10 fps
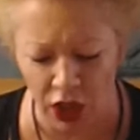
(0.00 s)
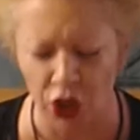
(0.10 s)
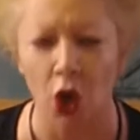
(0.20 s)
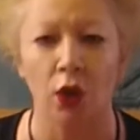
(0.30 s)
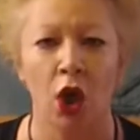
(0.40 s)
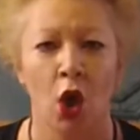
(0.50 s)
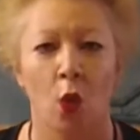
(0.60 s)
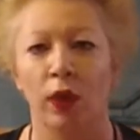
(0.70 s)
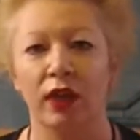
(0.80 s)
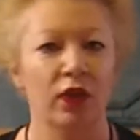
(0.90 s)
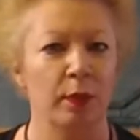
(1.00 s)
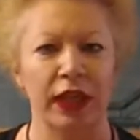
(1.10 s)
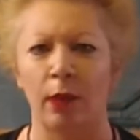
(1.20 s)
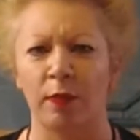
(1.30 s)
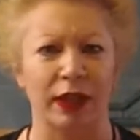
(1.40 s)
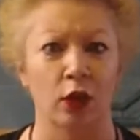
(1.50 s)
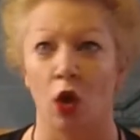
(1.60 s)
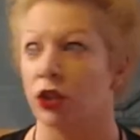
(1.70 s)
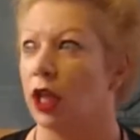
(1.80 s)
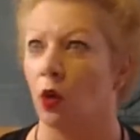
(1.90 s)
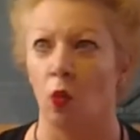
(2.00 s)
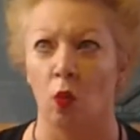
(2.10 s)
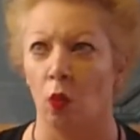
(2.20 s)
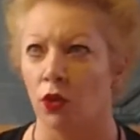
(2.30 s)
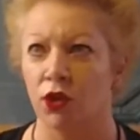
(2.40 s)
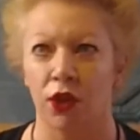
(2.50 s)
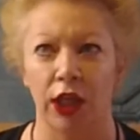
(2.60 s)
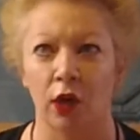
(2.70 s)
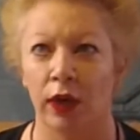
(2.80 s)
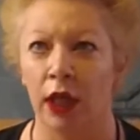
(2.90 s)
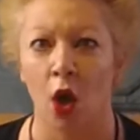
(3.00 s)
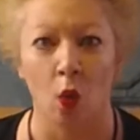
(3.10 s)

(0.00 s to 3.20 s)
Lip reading: So whenever you become a bit lost, like what's a theory?